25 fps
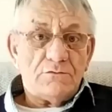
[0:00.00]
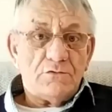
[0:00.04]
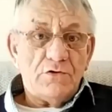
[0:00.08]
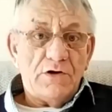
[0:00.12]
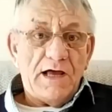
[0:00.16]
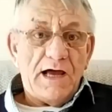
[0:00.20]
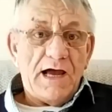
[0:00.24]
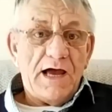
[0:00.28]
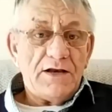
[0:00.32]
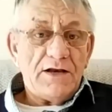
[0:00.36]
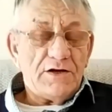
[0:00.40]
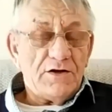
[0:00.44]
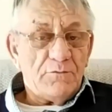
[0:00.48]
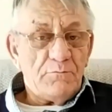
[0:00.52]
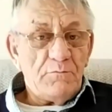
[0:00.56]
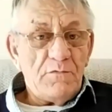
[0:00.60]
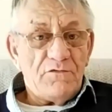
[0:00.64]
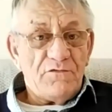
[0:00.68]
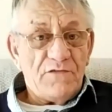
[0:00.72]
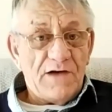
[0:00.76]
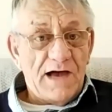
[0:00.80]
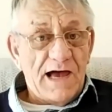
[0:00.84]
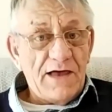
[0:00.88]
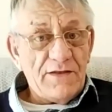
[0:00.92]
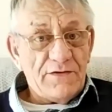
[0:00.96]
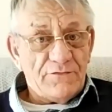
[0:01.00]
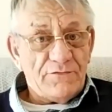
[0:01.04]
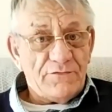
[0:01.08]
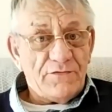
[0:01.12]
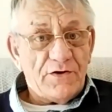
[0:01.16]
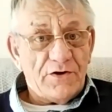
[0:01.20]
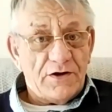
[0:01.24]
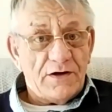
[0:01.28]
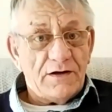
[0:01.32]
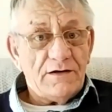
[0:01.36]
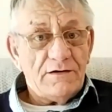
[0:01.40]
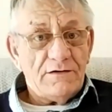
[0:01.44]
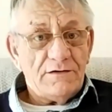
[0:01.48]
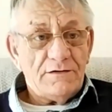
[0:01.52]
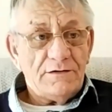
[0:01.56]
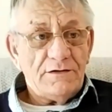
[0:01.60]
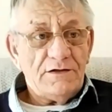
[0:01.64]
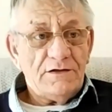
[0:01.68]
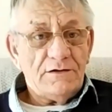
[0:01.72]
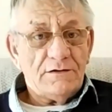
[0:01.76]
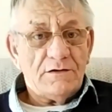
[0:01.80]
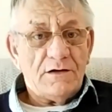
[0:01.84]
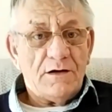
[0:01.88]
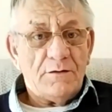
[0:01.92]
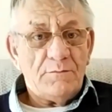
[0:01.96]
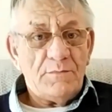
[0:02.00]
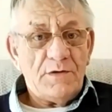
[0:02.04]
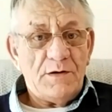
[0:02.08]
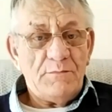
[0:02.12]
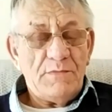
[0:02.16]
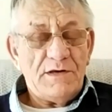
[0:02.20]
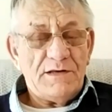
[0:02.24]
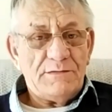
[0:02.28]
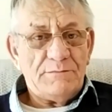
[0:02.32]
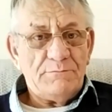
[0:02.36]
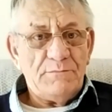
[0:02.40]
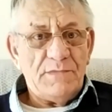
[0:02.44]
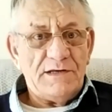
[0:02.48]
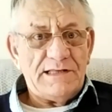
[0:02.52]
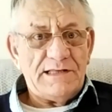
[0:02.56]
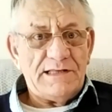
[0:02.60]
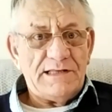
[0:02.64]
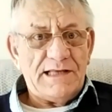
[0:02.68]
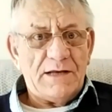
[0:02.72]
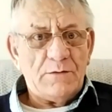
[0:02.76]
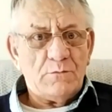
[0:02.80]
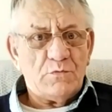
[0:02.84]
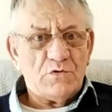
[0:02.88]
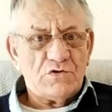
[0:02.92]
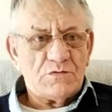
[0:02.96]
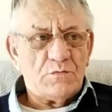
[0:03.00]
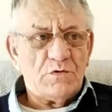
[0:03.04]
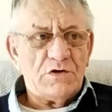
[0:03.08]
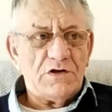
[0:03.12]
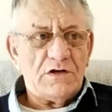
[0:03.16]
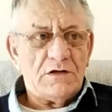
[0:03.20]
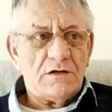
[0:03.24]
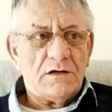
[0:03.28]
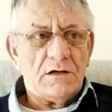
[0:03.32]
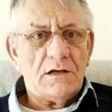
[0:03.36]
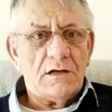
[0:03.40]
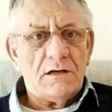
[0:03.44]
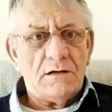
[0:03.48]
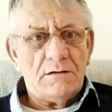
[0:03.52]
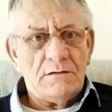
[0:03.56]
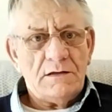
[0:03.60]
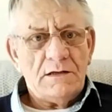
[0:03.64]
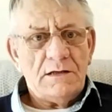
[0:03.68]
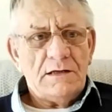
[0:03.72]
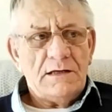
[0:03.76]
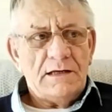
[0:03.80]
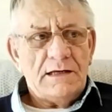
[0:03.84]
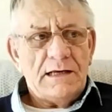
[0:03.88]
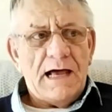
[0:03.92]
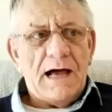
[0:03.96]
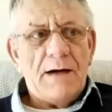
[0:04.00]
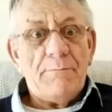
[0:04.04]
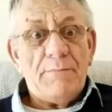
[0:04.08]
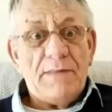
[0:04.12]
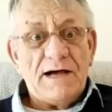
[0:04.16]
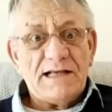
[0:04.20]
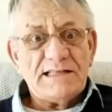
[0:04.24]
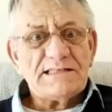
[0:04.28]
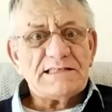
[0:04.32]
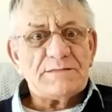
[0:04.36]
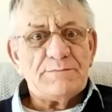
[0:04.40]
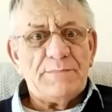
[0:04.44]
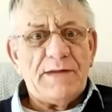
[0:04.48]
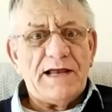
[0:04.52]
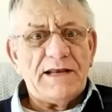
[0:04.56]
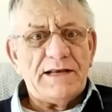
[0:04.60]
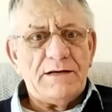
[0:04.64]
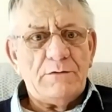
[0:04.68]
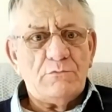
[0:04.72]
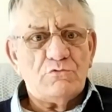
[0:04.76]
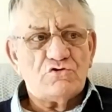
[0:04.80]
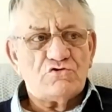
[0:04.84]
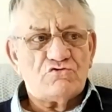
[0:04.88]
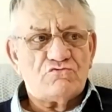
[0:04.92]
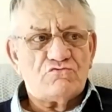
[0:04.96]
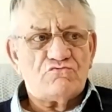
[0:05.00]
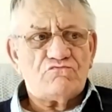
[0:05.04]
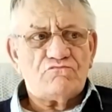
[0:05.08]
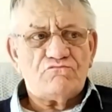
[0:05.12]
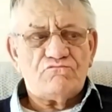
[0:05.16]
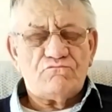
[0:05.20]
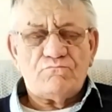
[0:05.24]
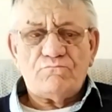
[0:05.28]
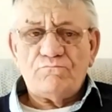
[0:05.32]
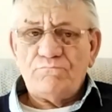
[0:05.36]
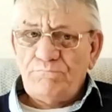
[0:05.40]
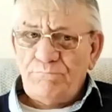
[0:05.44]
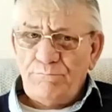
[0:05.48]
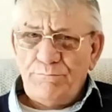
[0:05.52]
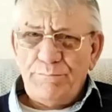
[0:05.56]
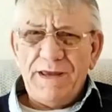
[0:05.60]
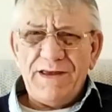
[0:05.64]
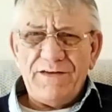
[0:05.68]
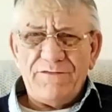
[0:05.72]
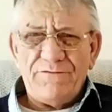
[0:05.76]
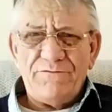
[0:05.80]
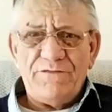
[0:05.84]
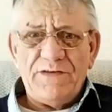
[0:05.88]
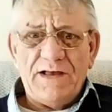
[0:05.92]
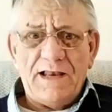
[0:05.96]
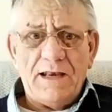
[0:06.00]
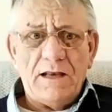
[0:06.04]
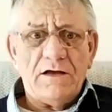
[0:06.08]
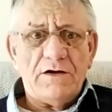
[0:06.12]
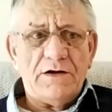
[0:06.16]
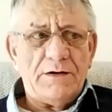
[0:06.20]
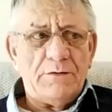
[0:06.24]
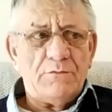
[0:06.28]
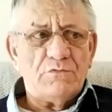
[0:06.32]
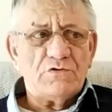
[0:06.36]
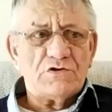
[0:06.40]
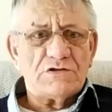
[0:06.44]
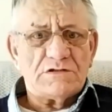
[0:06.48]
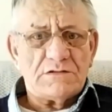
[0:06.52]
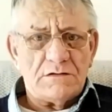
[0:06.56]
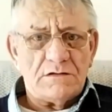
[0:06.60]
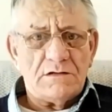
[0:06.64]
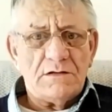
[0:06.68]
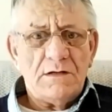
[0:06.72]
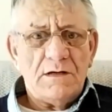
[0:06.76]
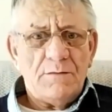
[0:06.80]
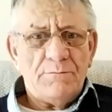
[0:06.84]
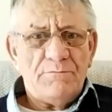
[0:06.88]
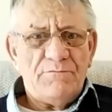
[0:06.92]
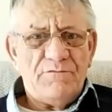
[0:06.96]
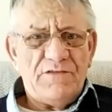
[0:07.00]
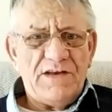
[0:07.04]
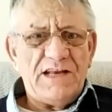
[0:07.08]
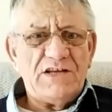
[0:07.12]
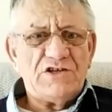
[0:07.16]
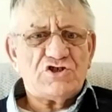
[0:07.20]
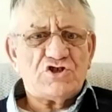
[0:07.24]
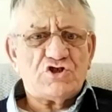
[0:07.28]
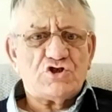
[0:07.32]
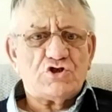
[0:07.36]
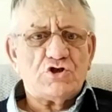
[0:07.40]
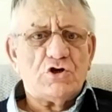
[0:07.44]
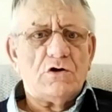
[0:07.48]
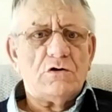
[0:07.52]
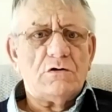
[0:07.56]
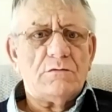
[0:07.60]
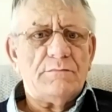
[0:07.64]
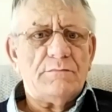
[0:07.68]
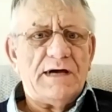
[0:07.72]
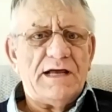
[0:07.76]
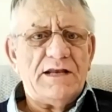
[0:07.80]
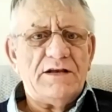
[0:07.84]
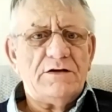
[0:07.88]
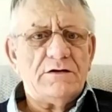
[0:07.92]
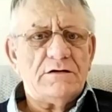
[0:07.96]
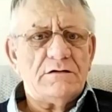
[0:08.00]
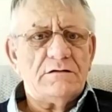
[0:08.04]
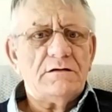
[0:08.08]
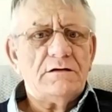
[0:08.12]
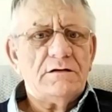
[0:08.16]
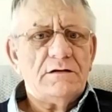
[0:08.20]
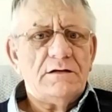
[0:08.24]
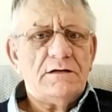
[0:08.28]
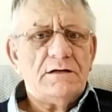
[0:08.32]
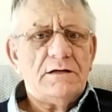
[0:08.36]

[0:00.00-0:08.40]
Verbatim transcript: good idea of my father for it. You know, I mean, my, my dad was what you call a, a man's man. He was big fella. He was a very strong man, and